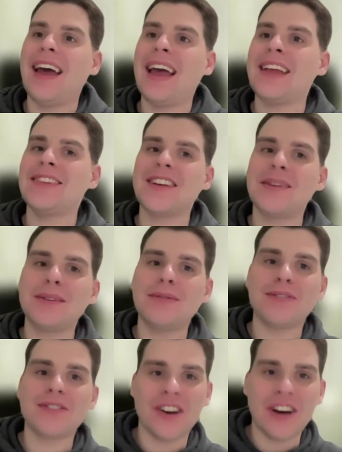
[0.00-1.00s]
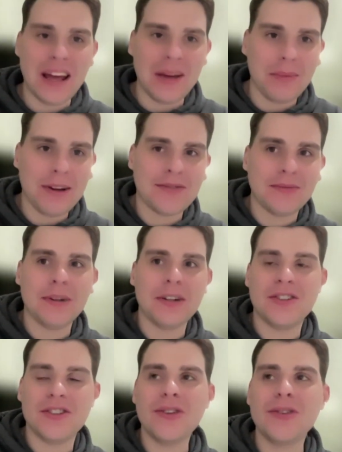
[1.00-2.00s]
In terms of time, we
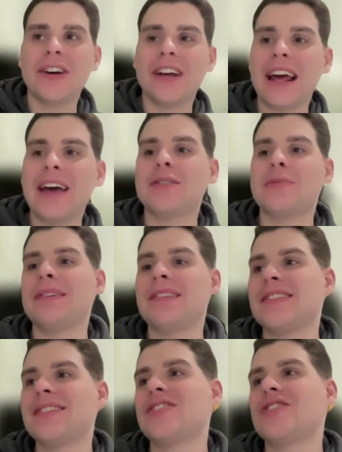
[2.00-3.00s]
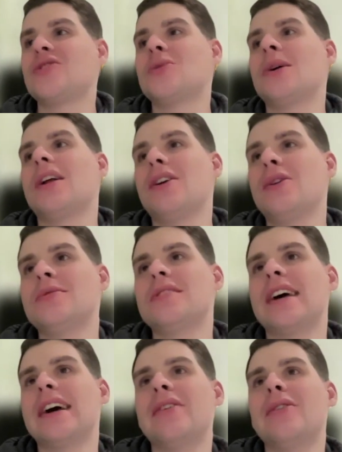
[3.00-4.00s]
do kind of have to bring this session to a close
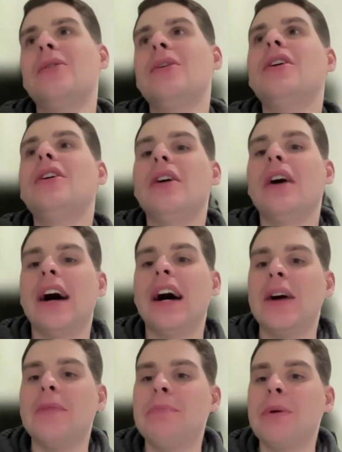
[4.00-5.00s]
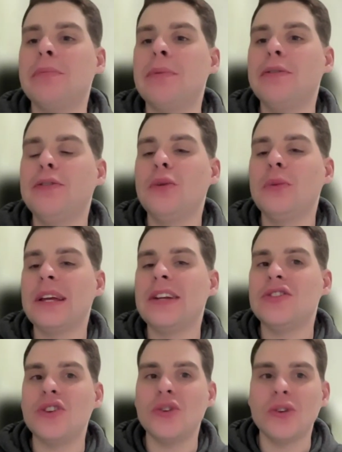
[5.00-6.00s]
now. But before
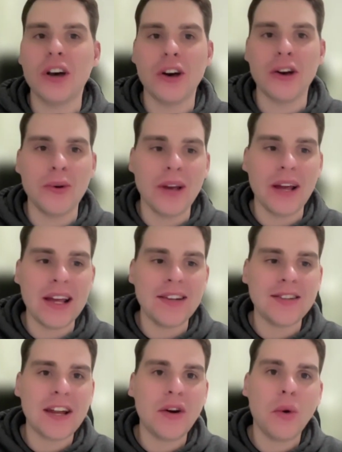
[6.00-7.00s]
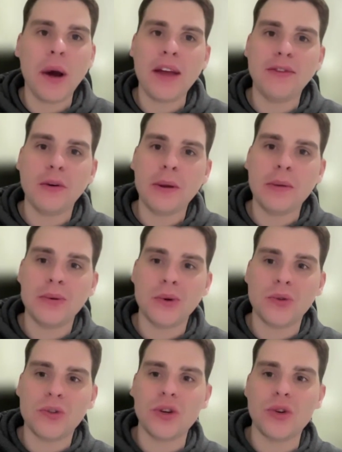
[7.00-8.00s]
we do go, is there a way for
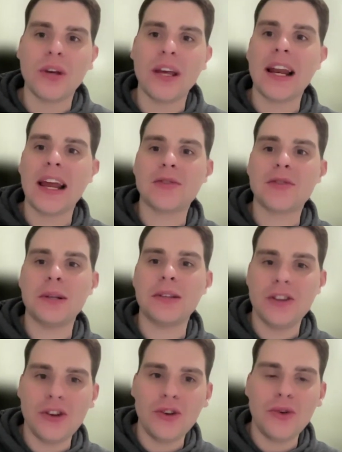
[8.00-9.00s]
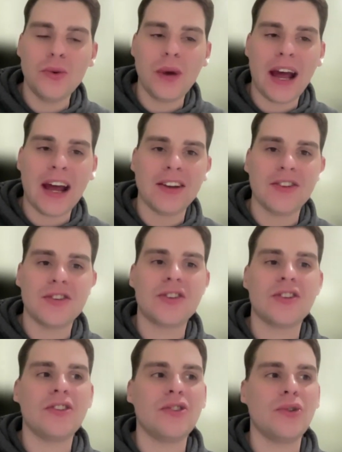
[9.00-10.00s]
people to connect with you and
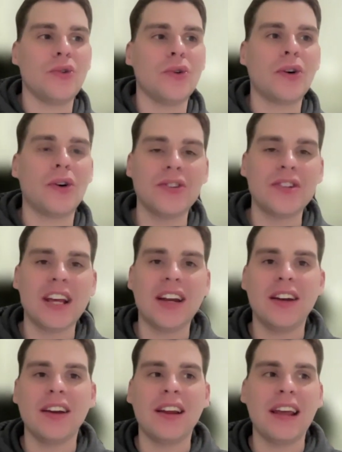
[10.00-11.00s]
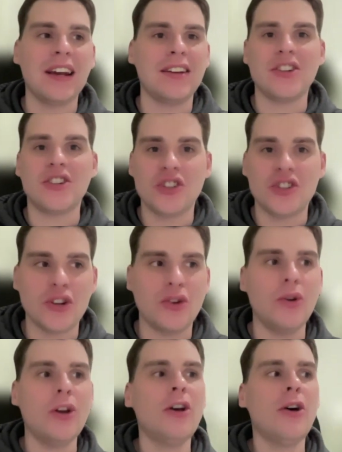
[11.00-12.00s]
your content in addition
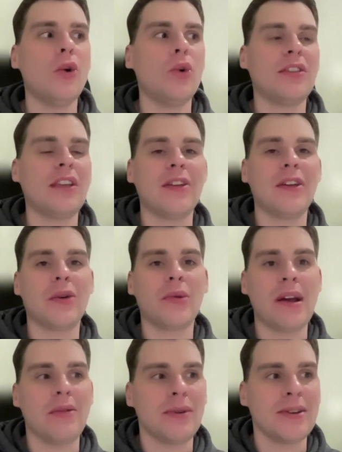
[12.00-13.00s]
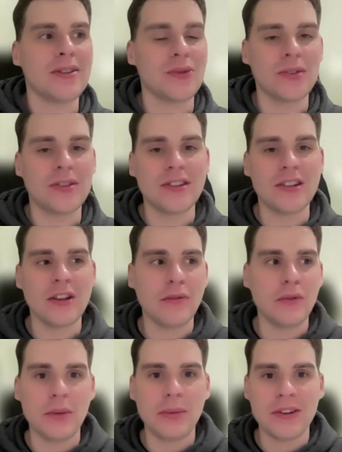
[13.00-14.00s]
to all of the other great resources that you've
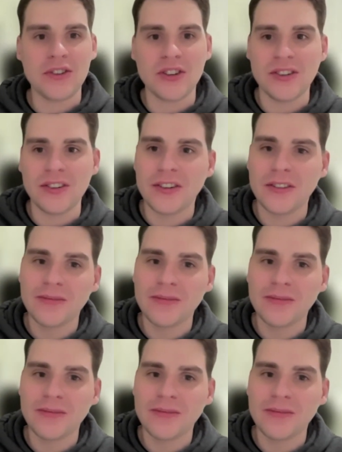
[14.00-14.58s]
already mentioned?